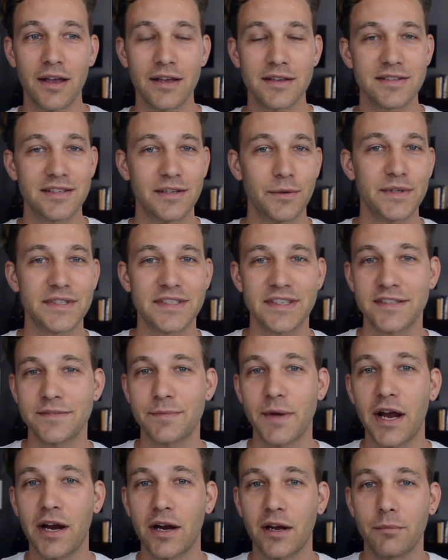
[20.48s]
see what's
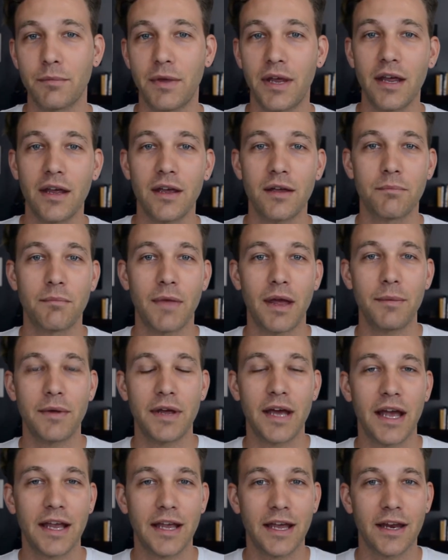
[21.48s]
inspiring me and
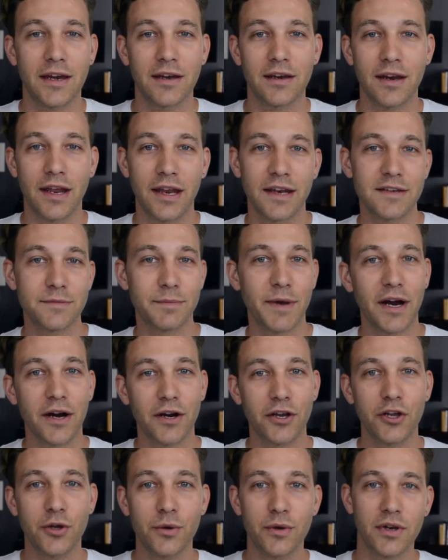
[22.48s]
maybe I can
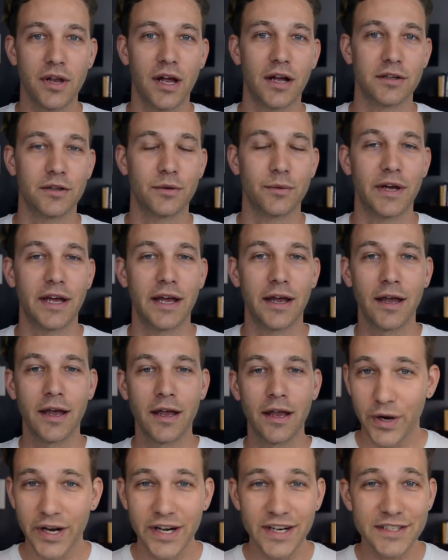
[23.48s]
inspire you along the way.
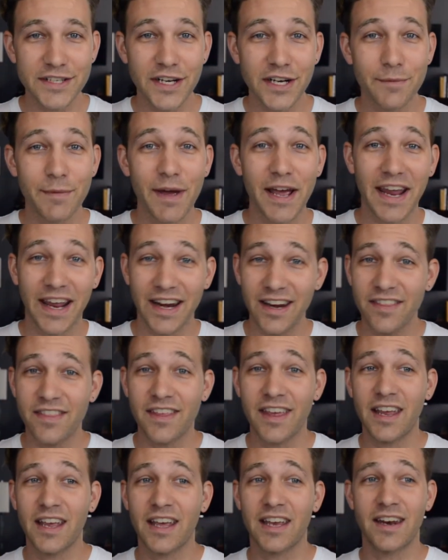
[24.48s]
We're gonna talk about
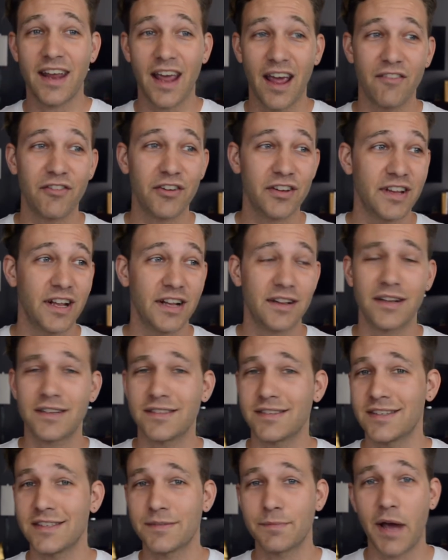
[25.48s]
anything and everything
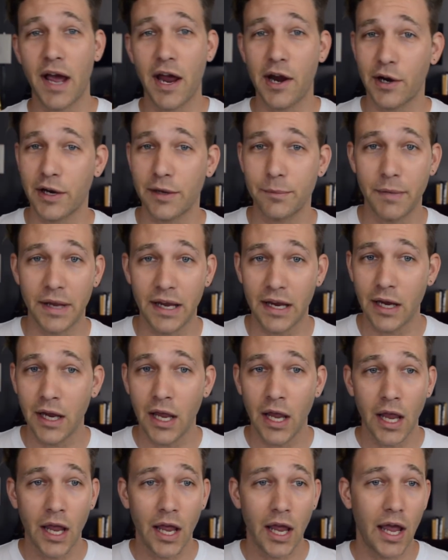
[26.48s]
that's inspiring me
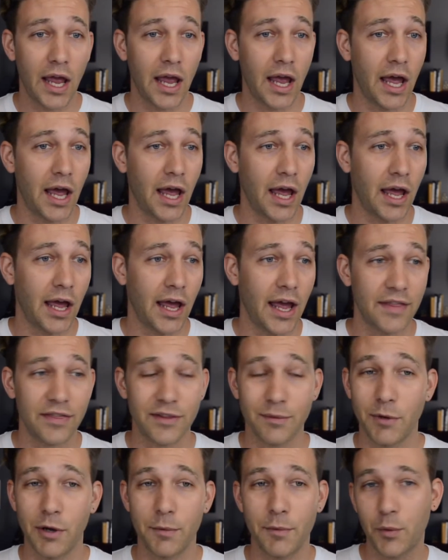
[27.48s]
uh, at
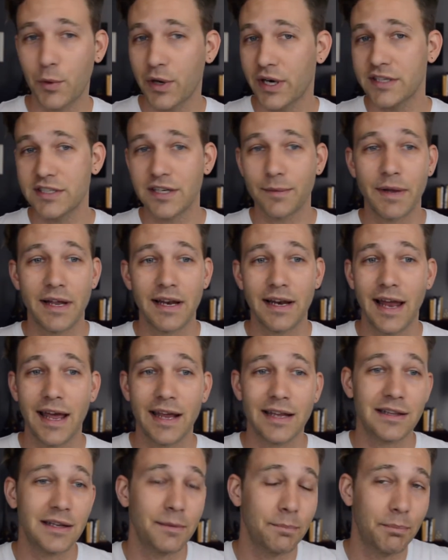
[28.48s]
the moment, we're going to talk about
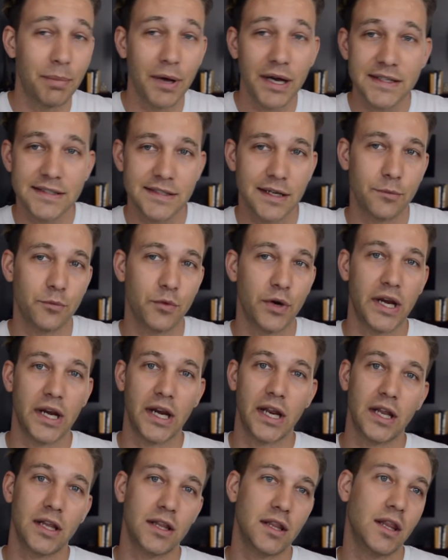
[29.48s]
like the books I'm
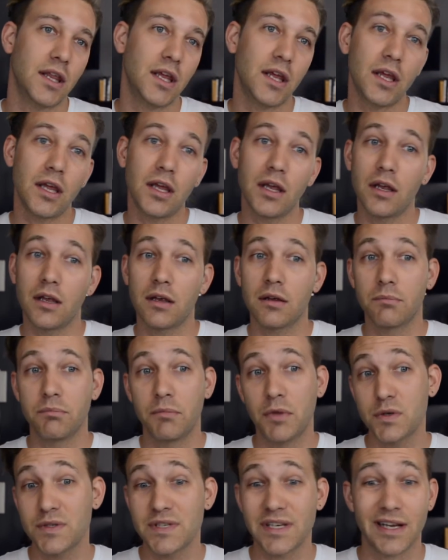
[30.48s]
reading, the
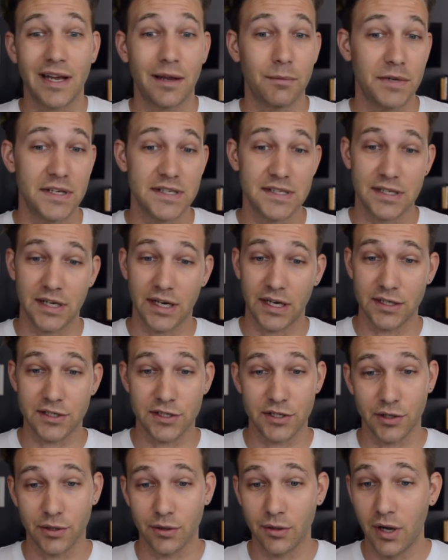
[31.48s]
music I'm listening
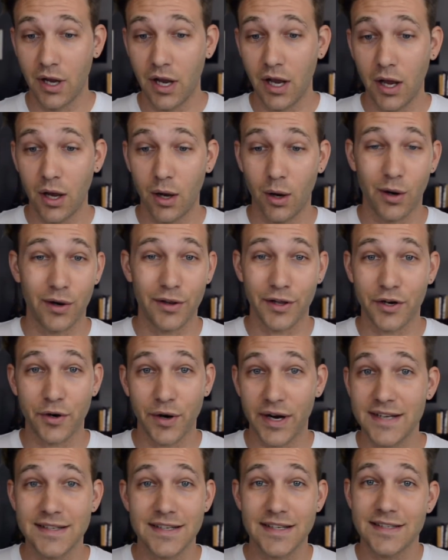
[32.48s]
to, or the
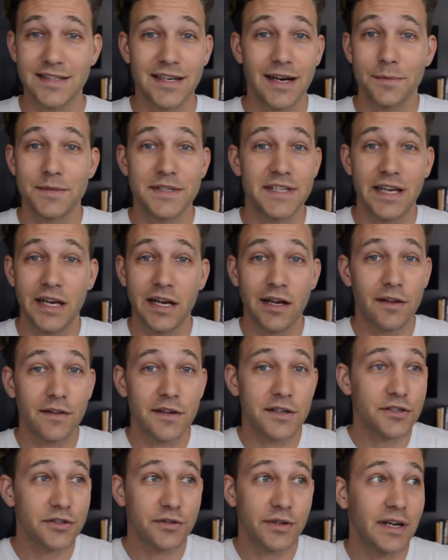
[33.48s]
crazies that I'm seeing on
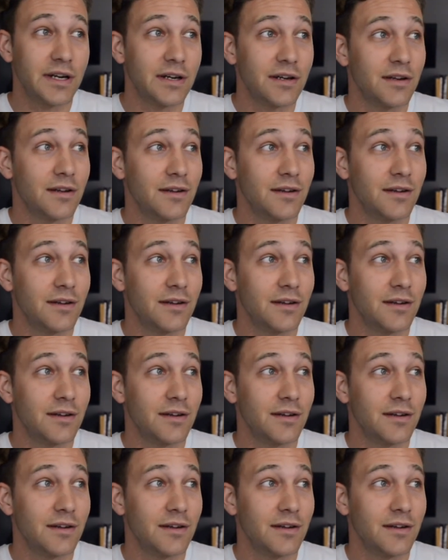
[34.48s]
the street